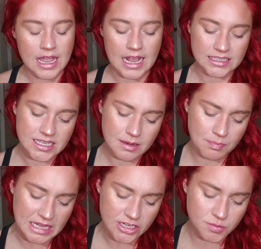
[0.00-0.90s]
It's like
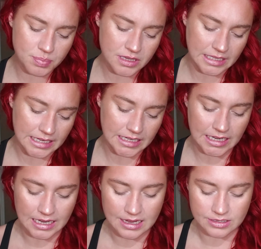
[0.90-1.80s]
Peach
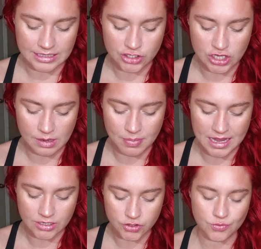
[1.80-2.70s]
Bellini and like
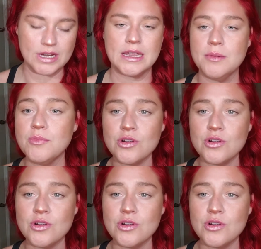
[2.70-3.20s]
Champagne Dream